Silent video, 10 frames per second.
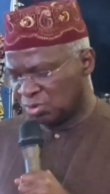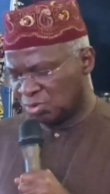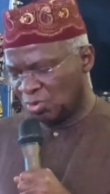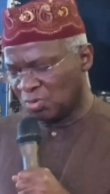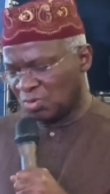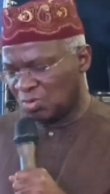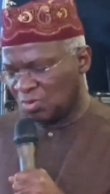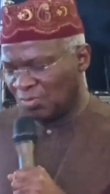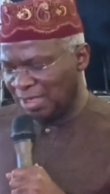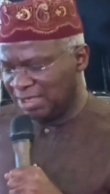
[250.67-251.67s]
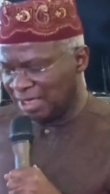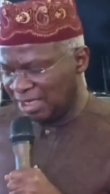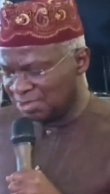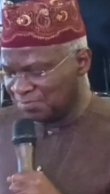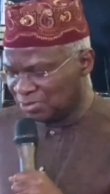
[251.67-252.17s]
So when he
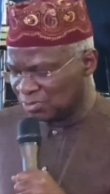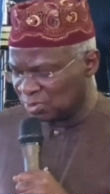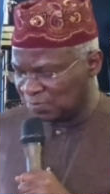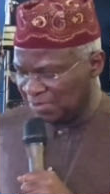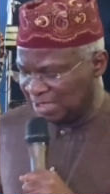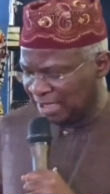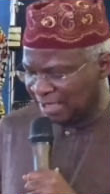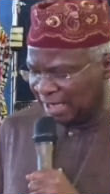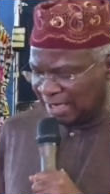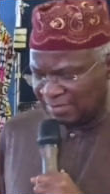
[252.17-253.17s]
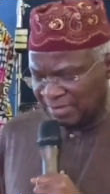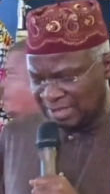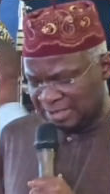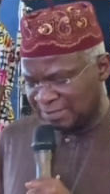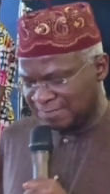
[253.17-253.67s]
asked me to speak and I
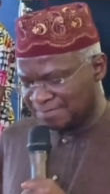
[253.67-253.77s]
agreed,